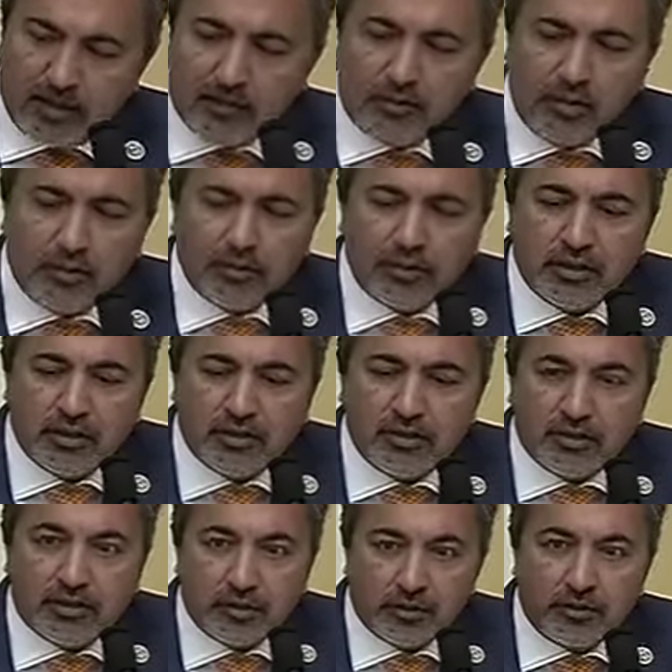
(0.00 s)

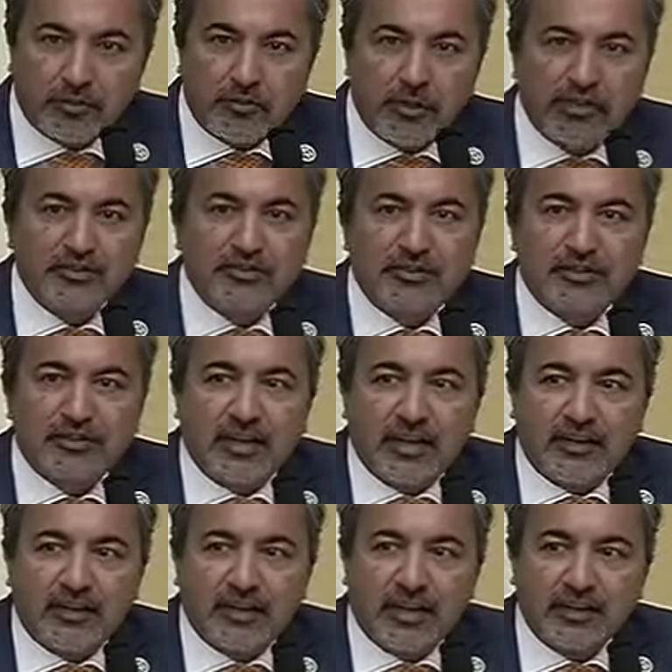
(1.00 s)
the current budget
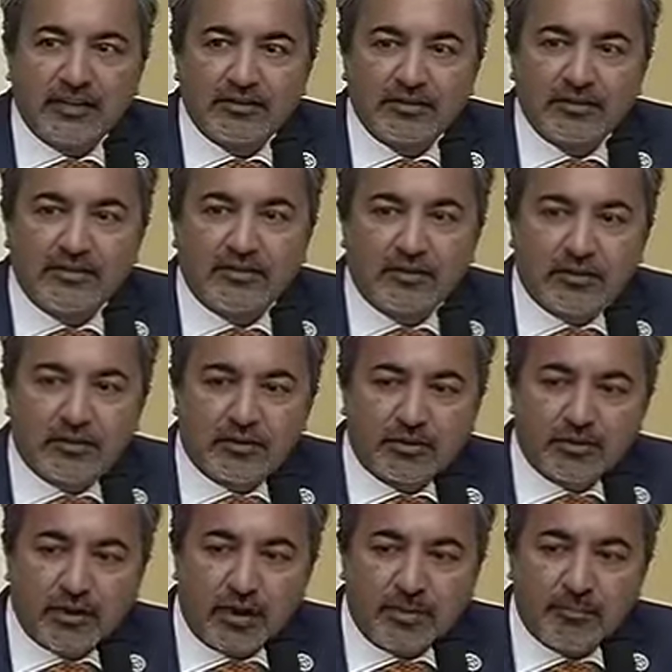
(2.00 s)
allocation or
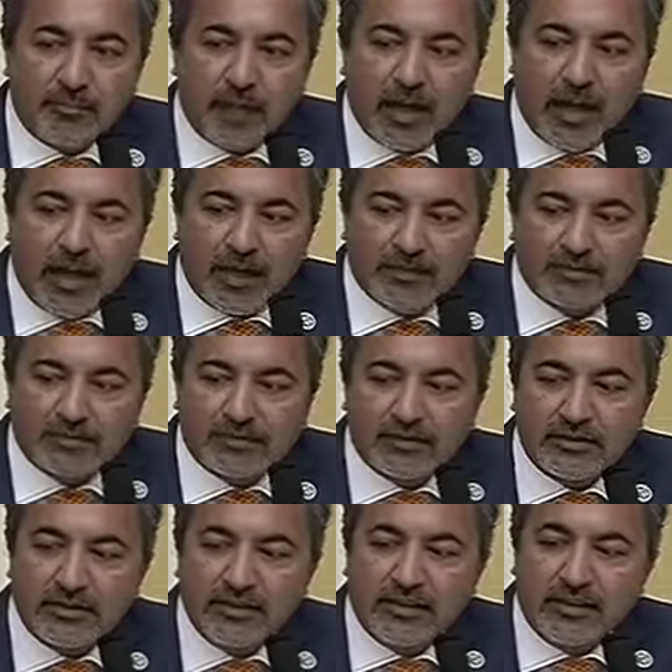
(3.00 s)
ask,
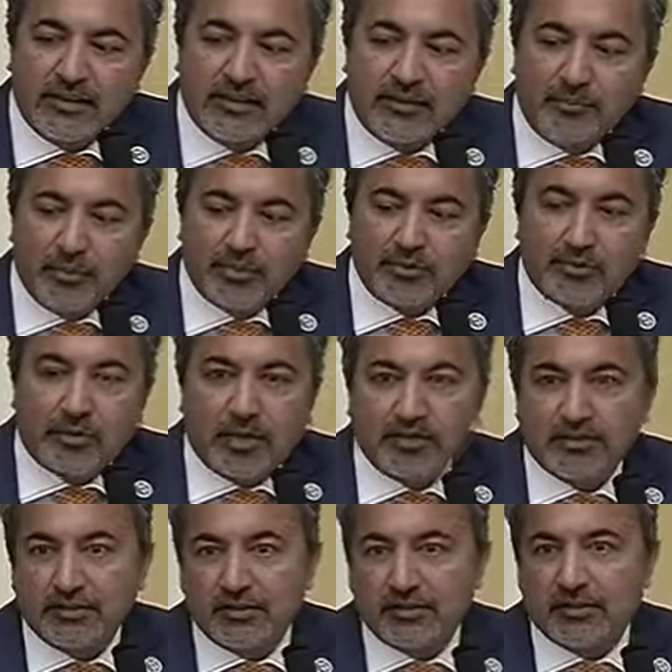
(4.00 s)
the
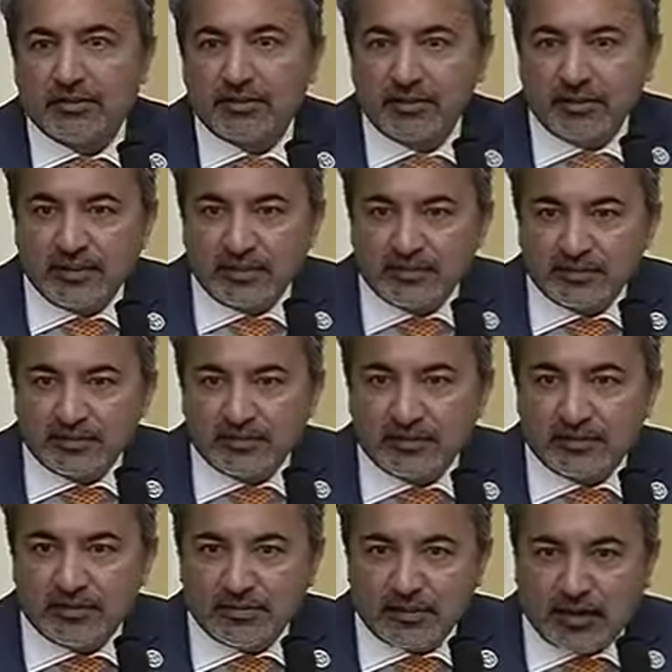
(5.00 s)
administration
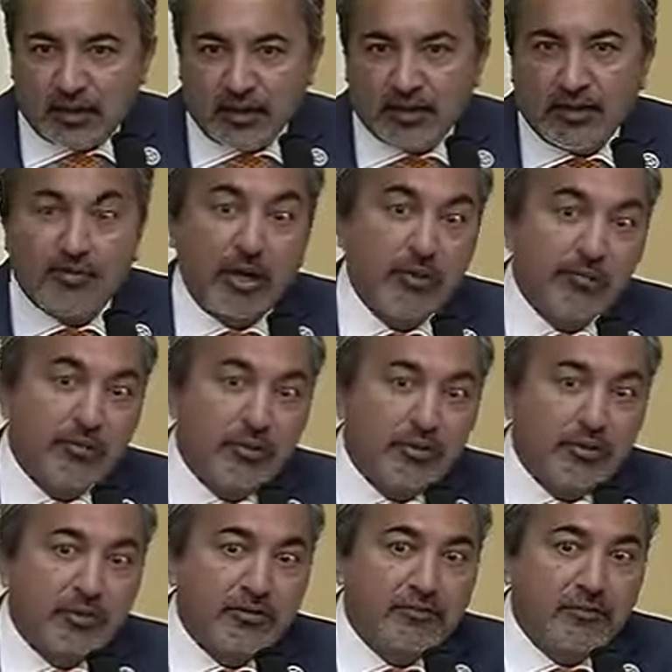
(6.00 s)
is talking about
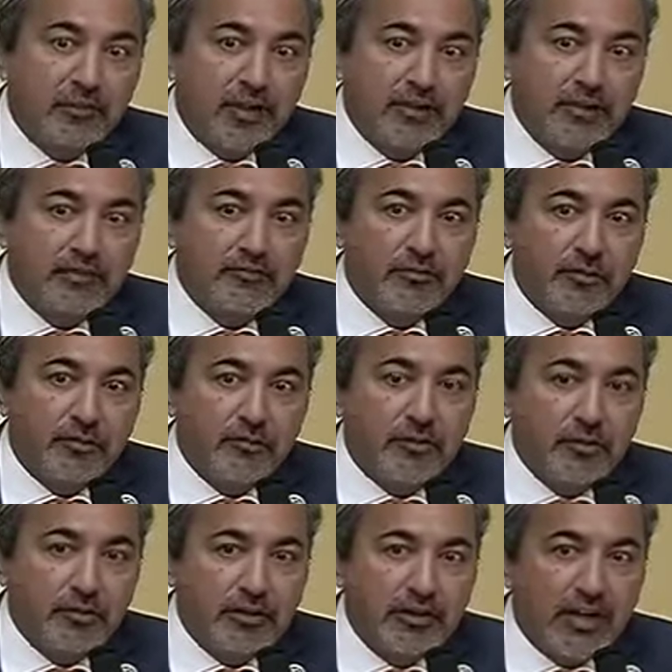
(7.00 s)
pulling funding from
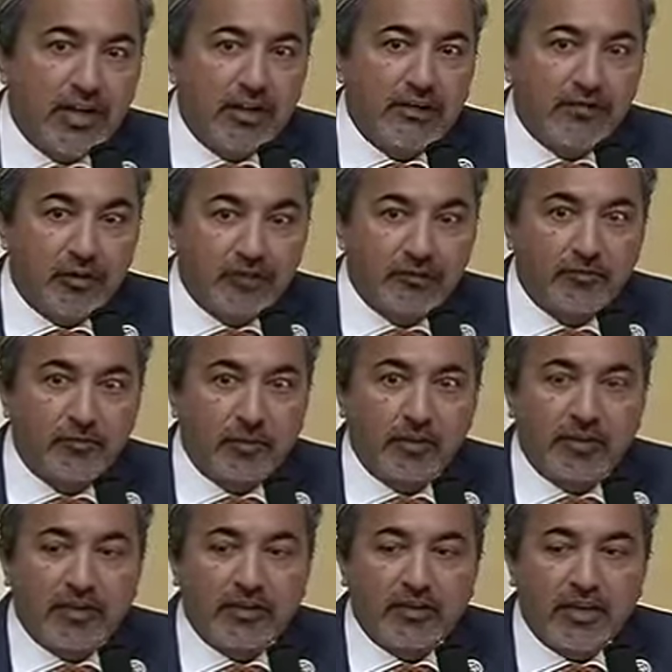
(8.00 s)
39 of those
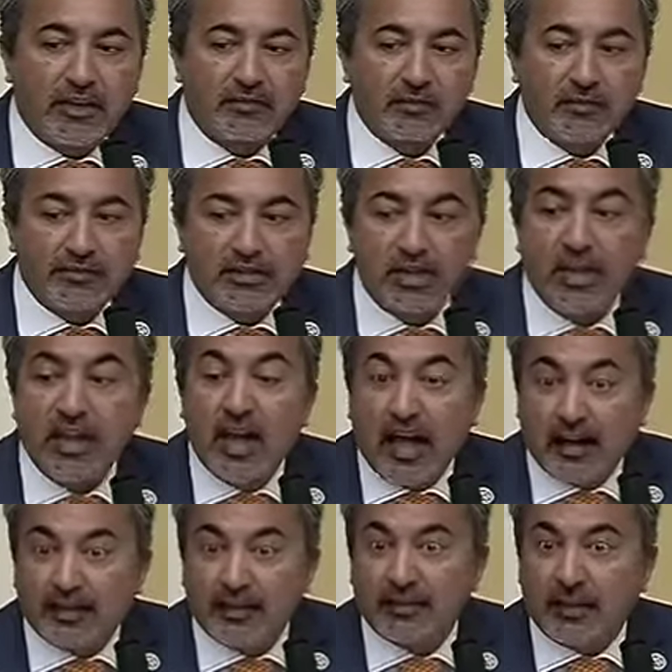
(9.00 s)
49 countries.
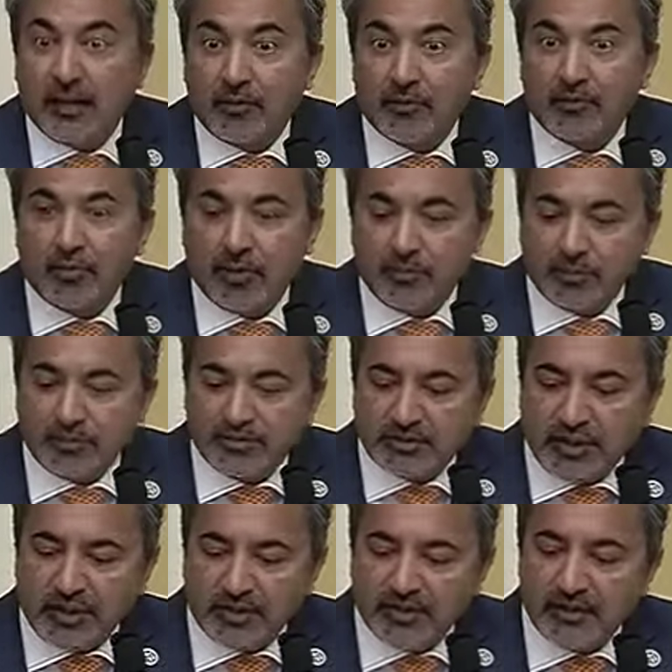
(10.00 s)
I think that would be a
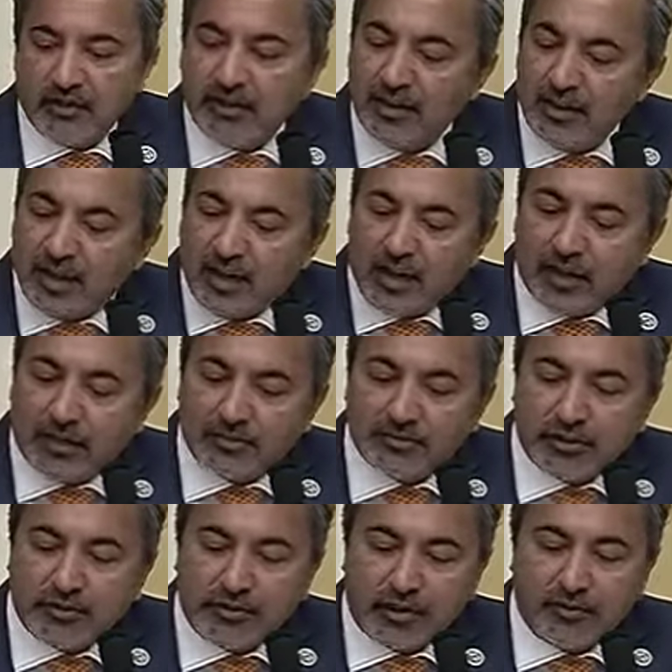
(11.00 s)
mistake. I
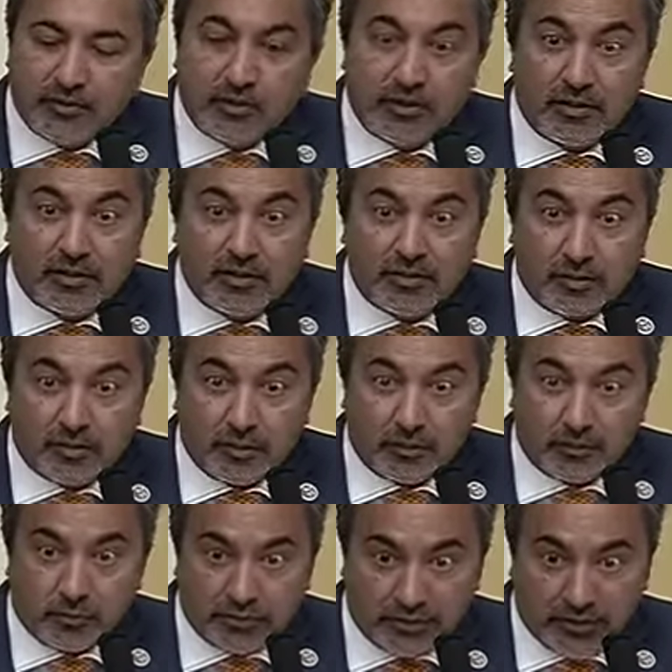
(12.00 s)
also know in the
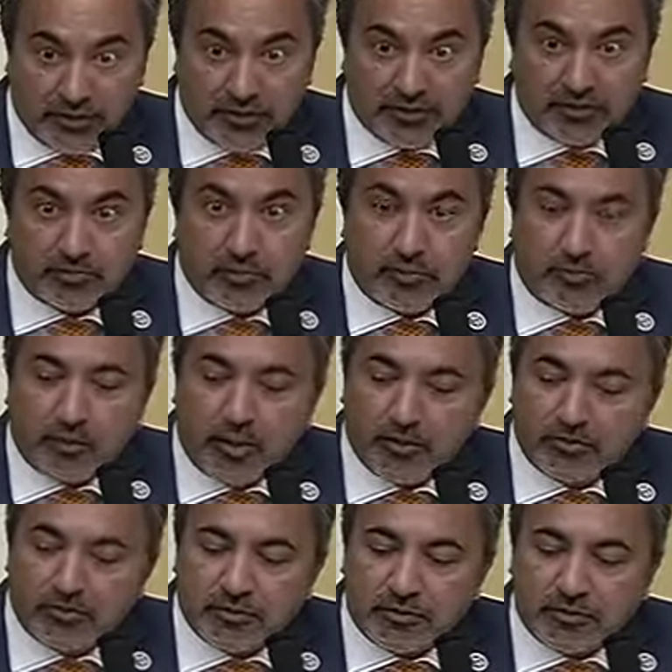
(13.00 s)
current rescissions
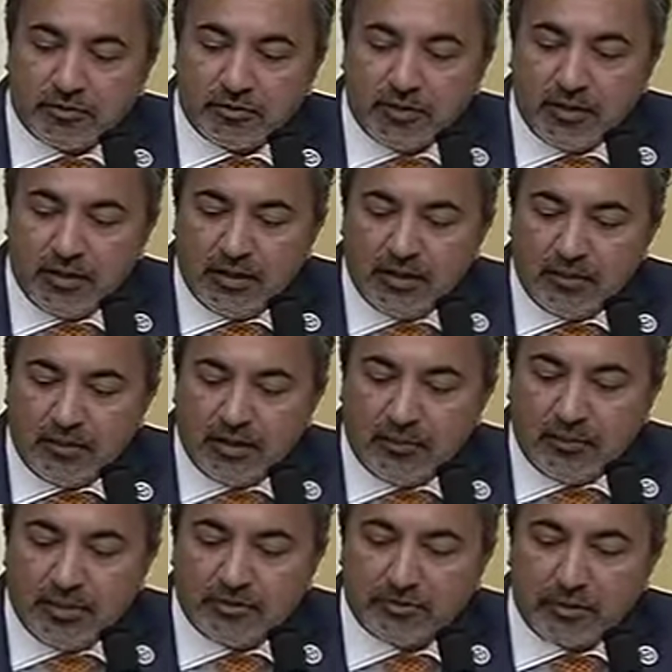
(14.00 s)
proposal, the
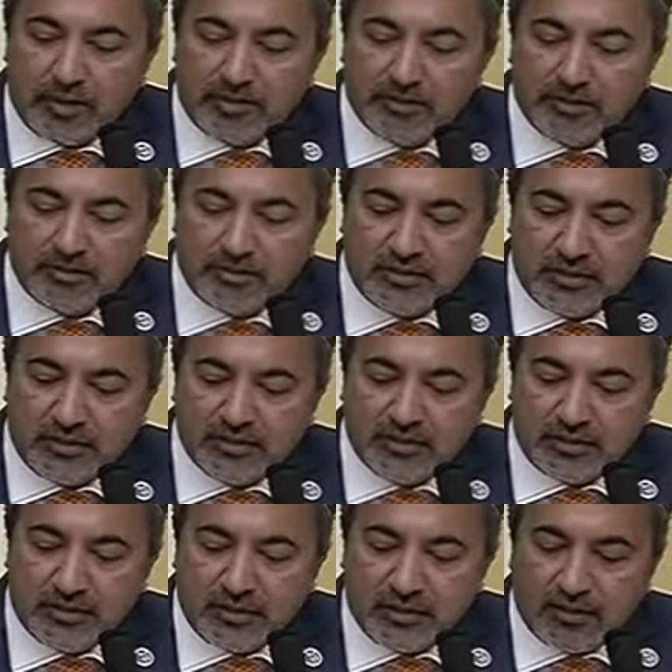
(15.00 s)
administration seeks
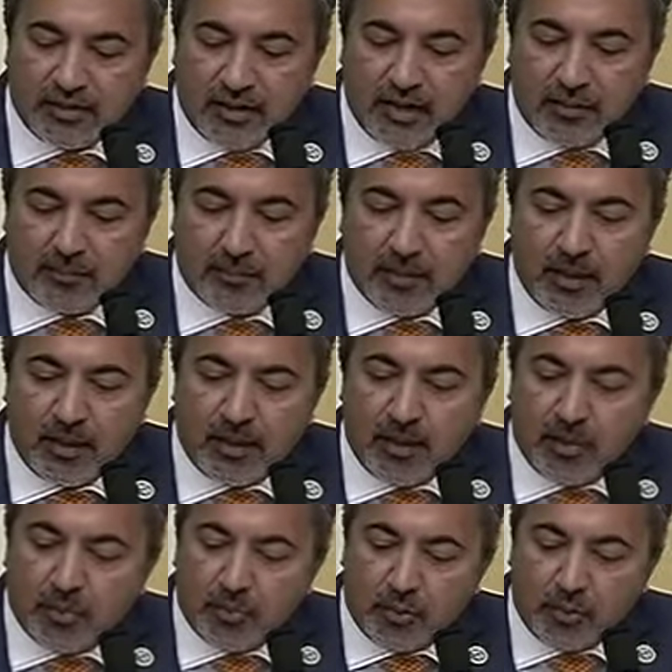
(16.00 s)
to
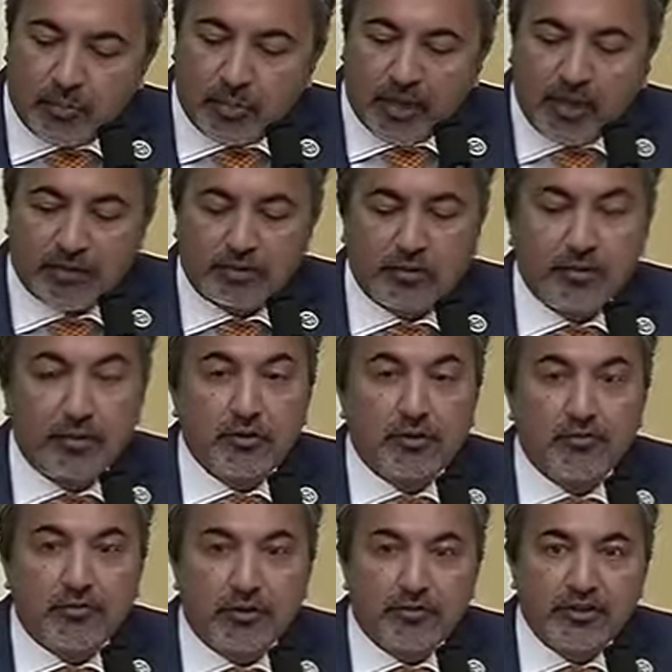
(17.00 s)
pull back
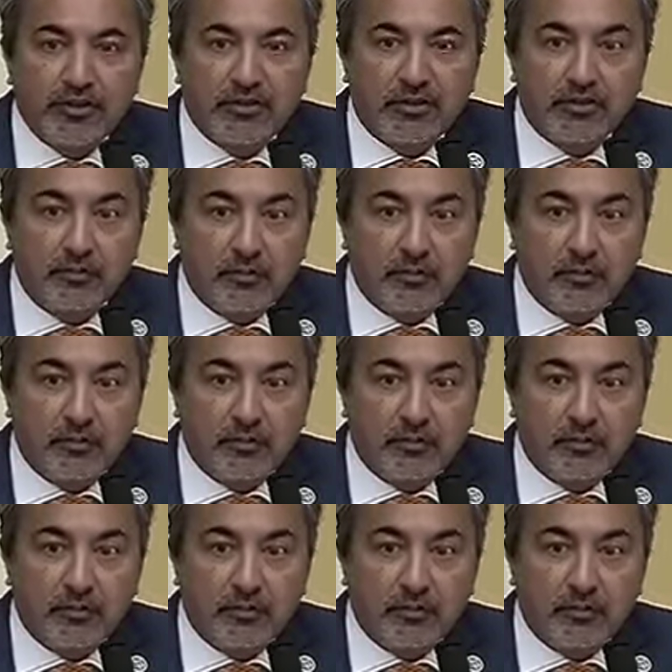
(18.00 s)
$252